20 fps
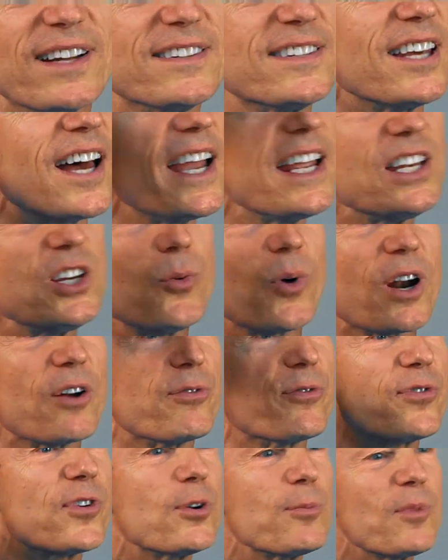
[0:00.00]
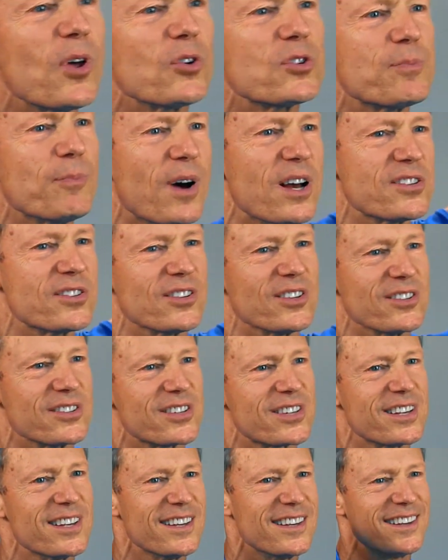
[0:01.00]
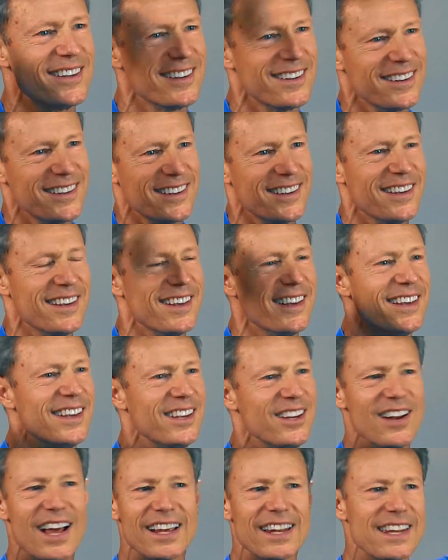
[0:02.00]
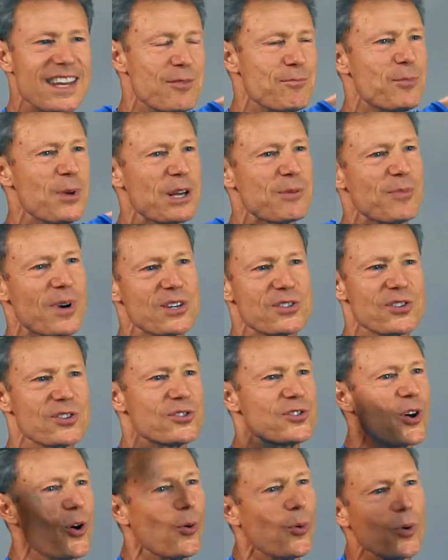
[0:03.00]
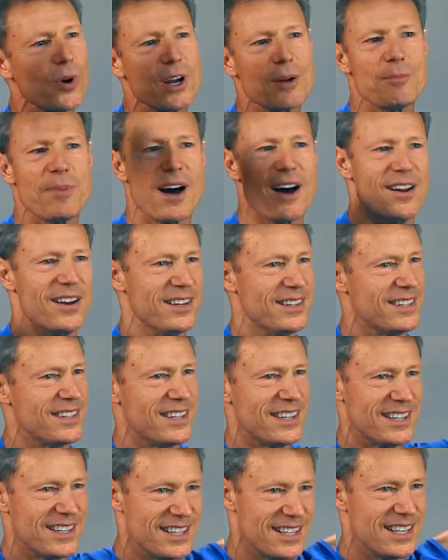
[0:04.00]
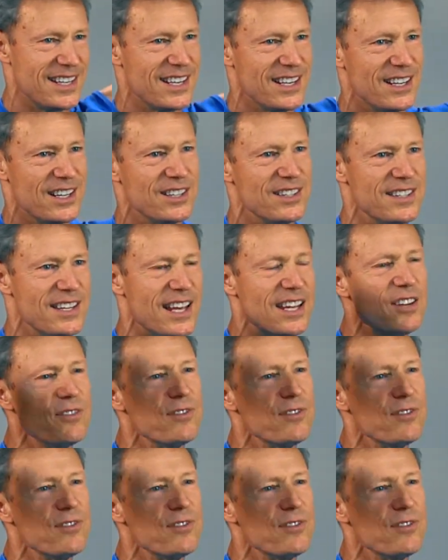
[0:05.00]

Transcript: tighten, you want to firm those muscles. You're not going to get big muscles. Don't worry about it. 10 to